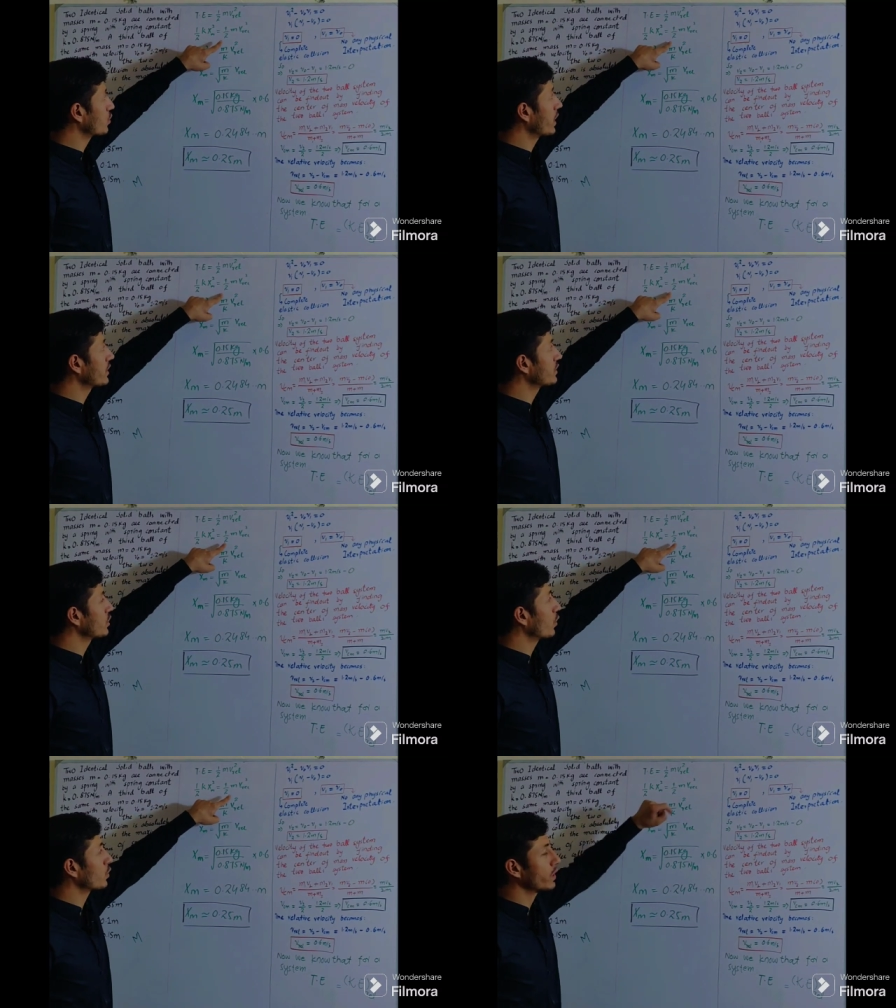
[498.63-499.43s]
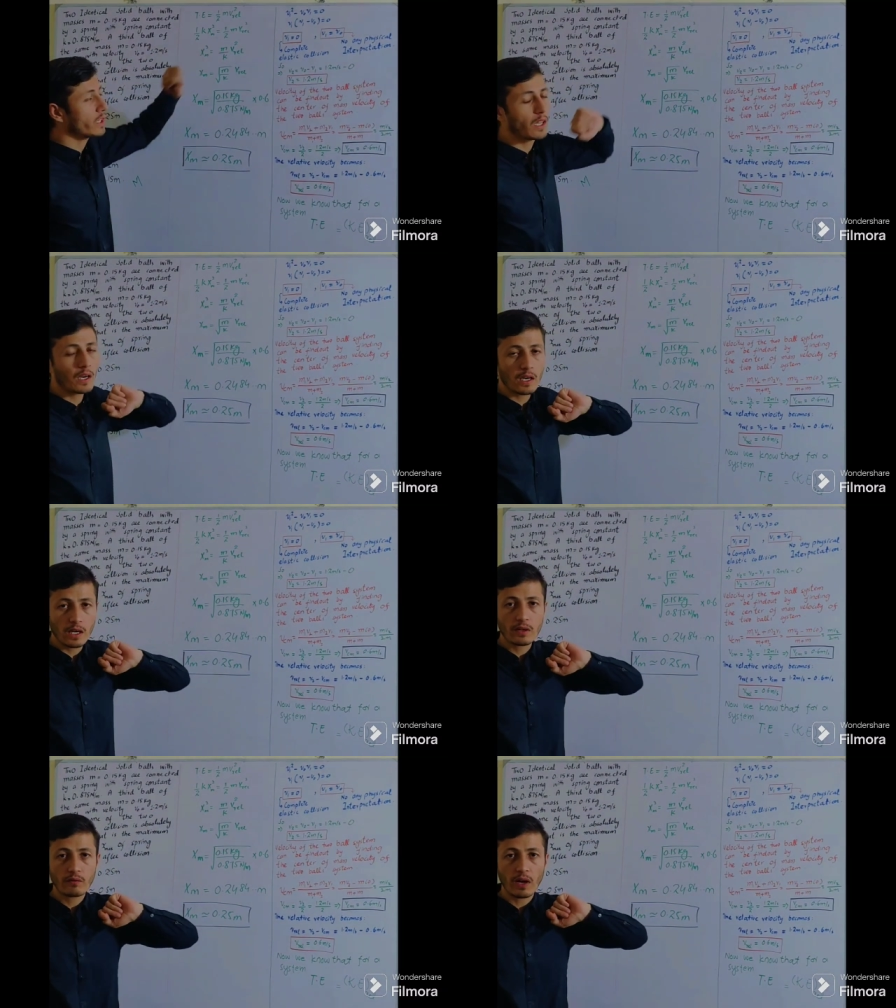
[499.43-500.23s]
square is equal to the
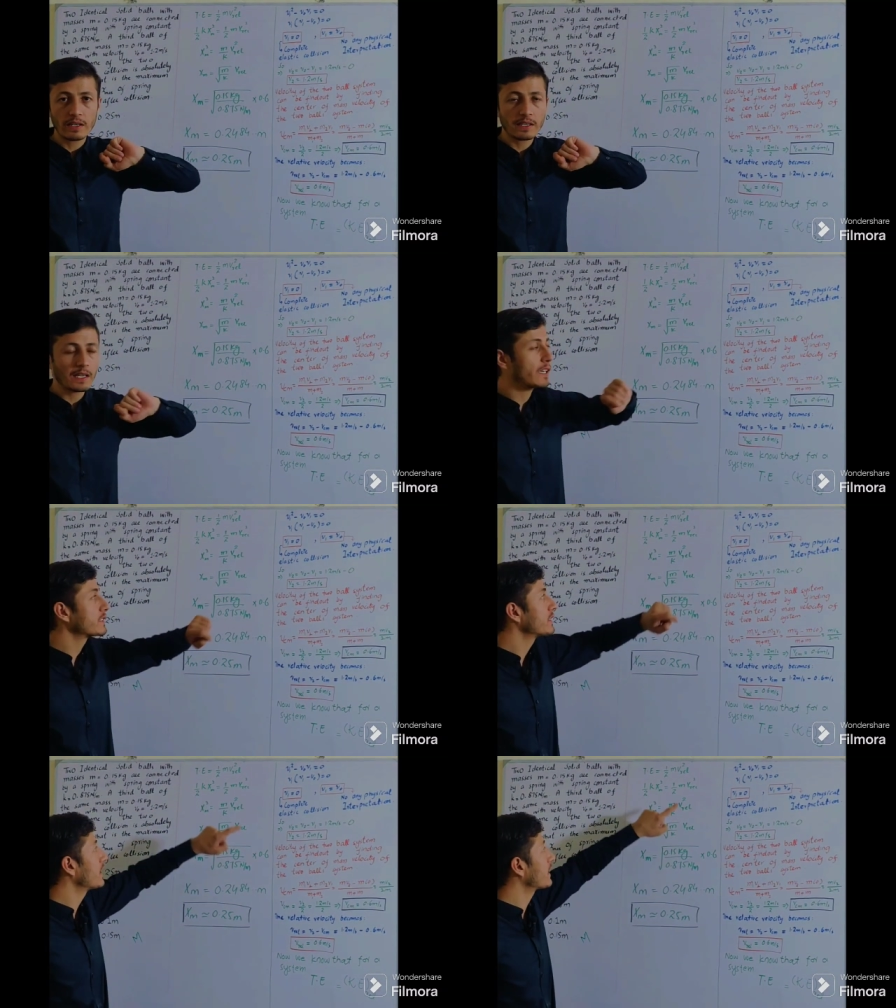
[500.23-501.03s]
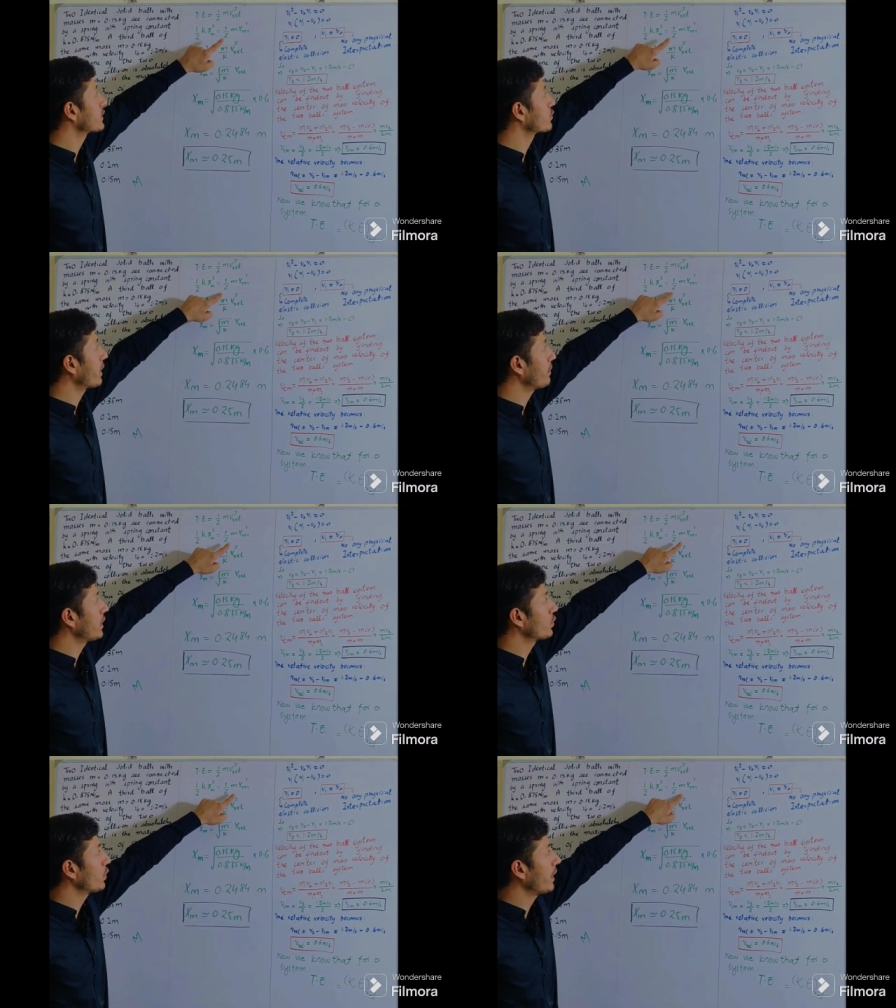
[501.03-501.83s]
relative kinetic energy, that is 1
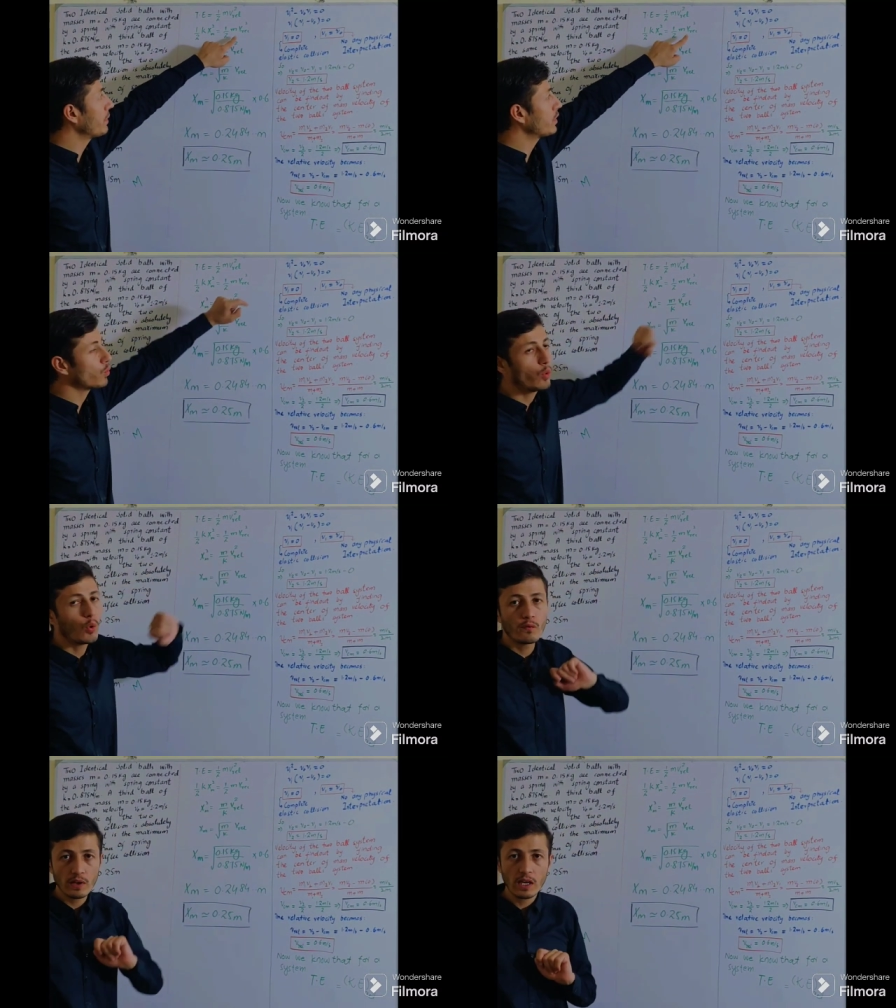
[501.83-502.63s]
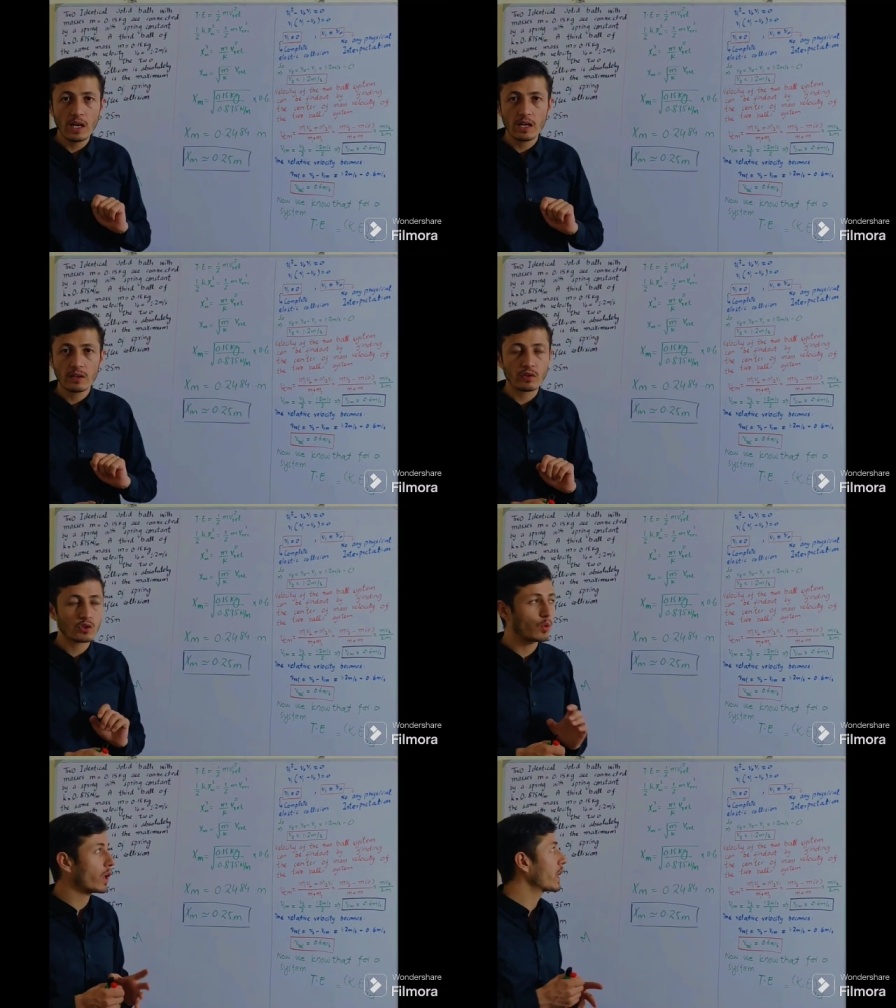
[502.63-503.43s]
by 2 m into v relative
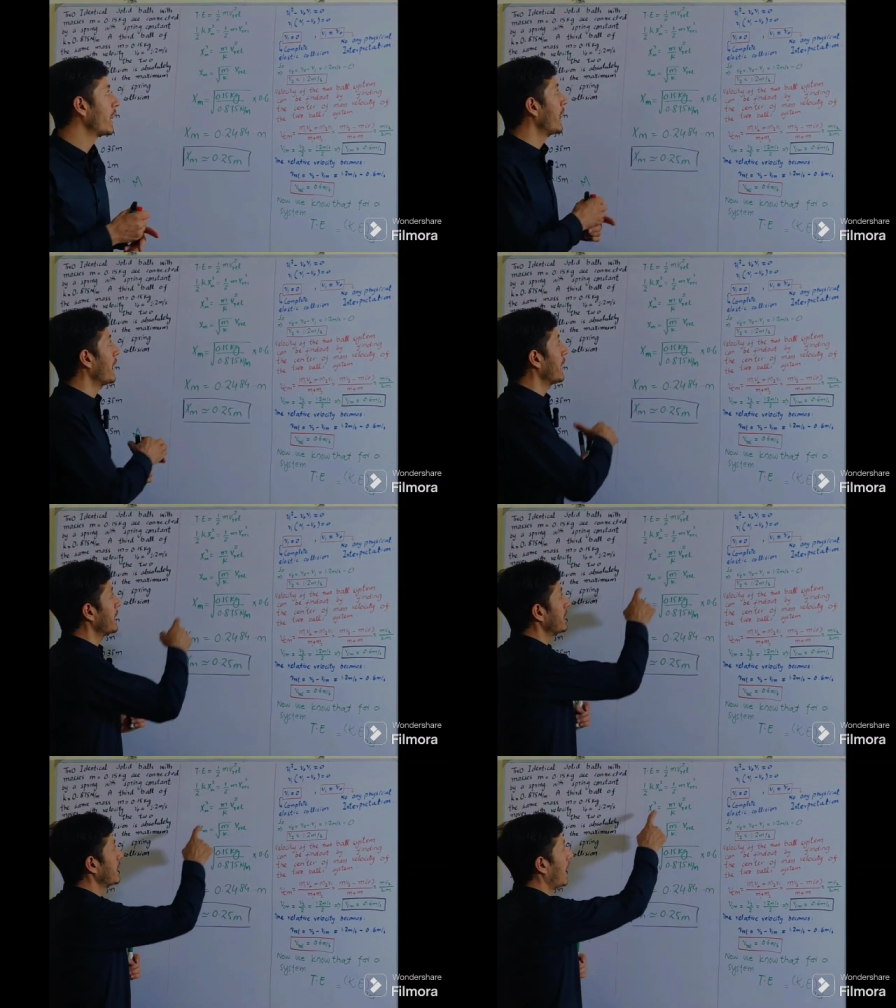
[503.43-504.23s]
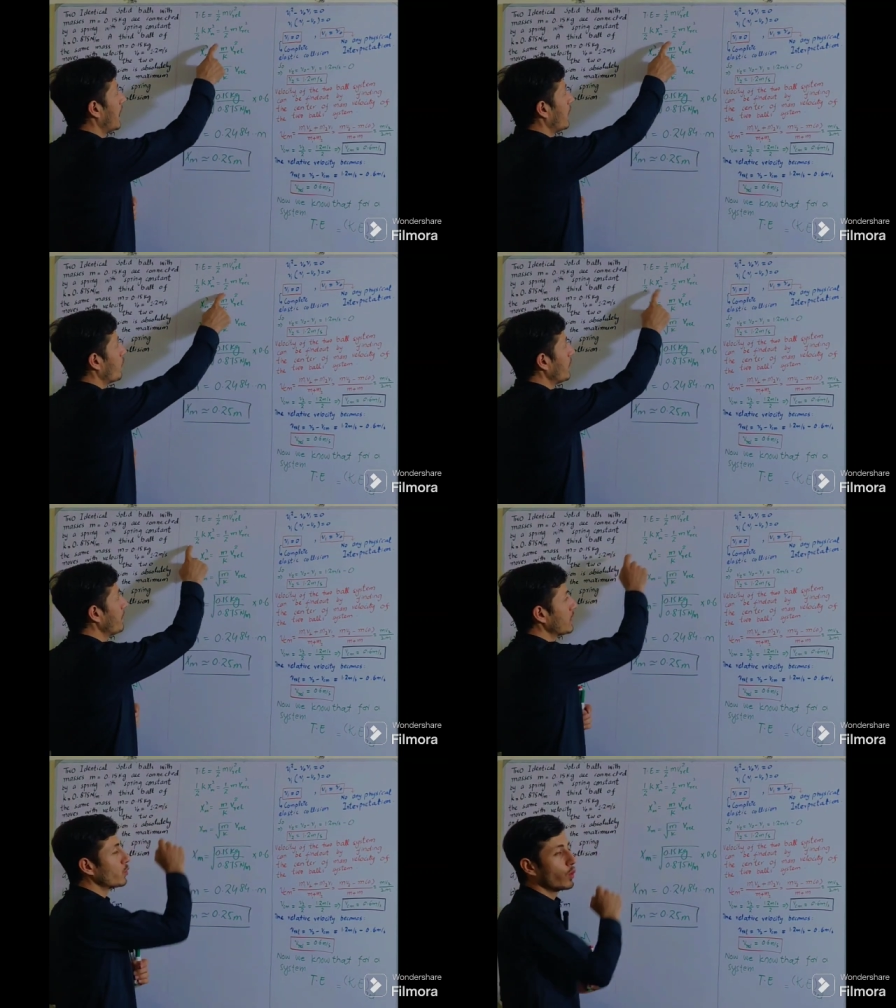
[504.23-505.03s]
square. The 1
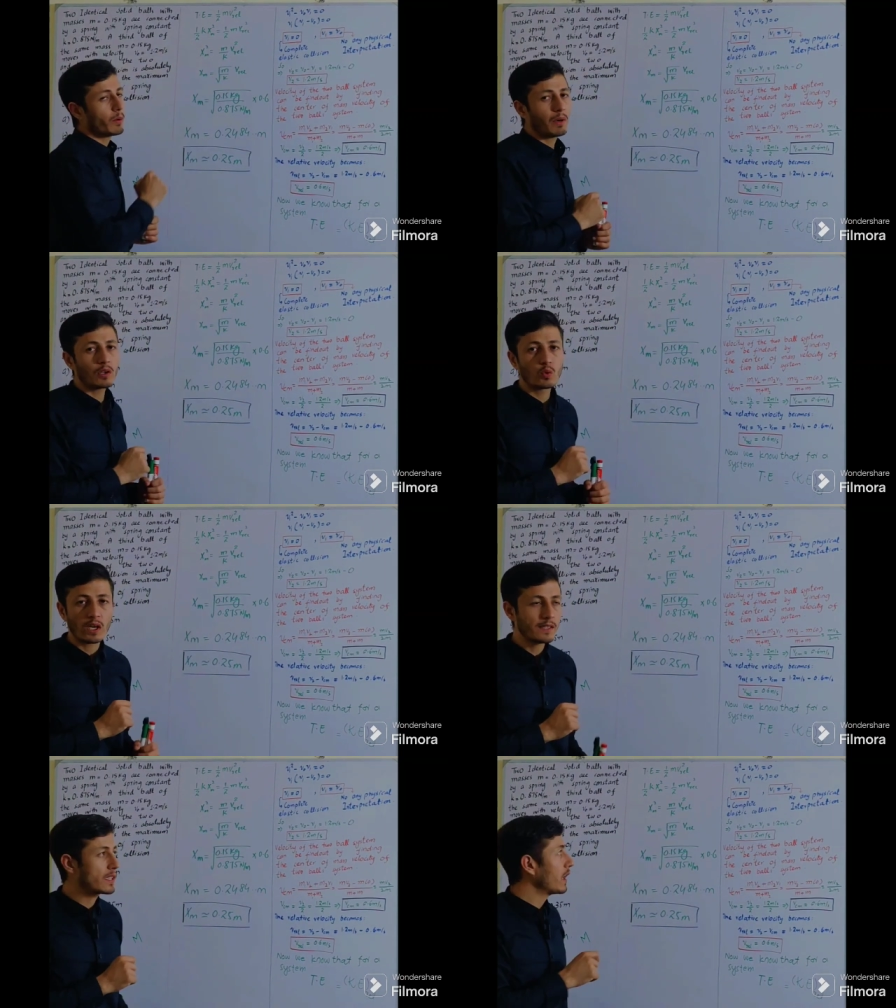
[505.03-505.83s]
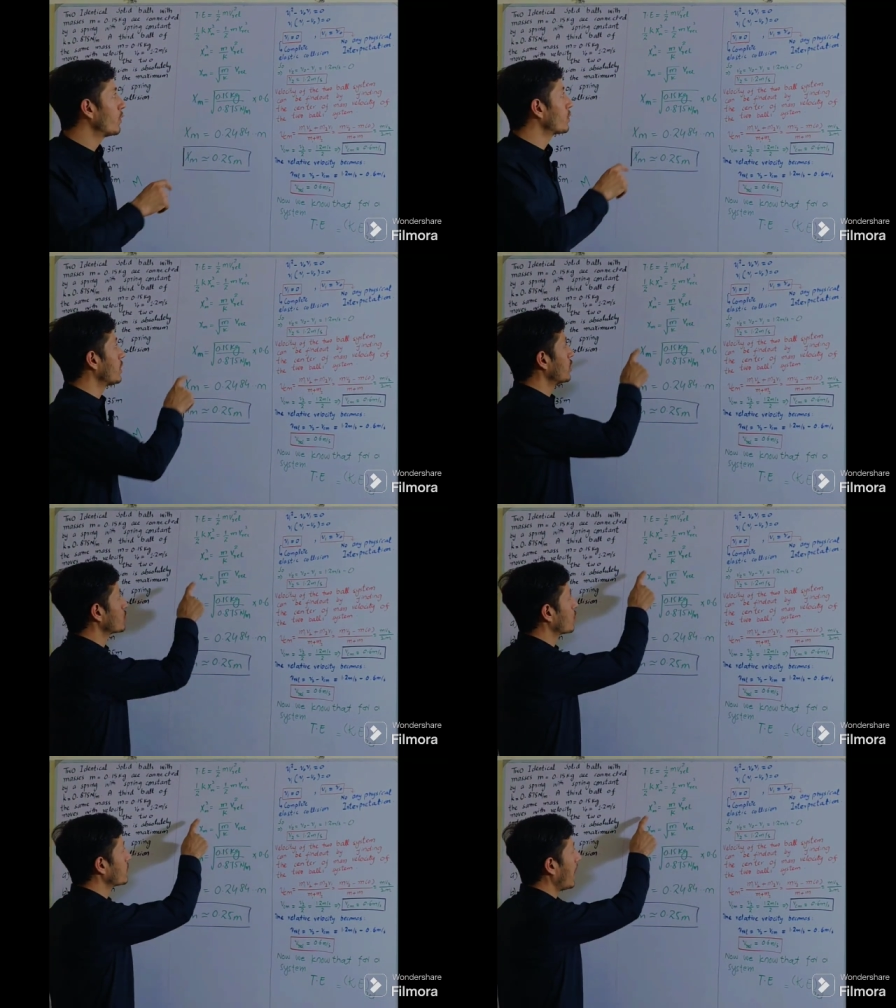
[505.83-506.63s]
by 2 cancel out.
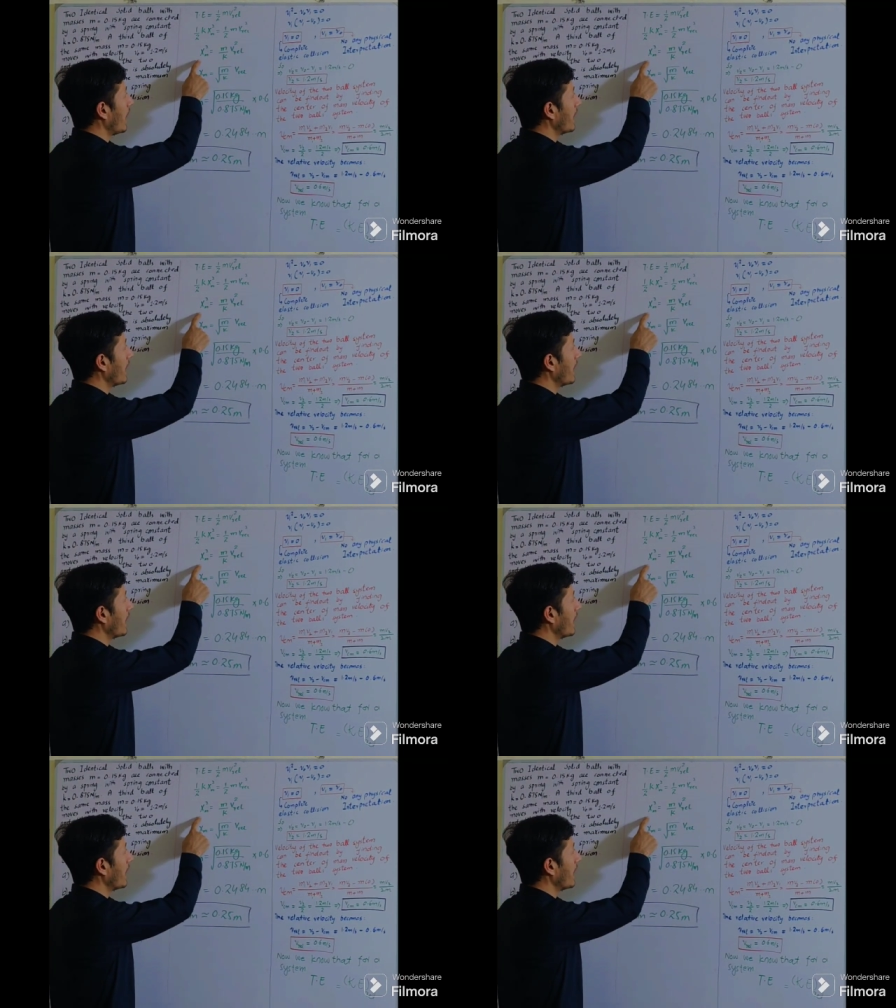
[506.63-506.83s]
So the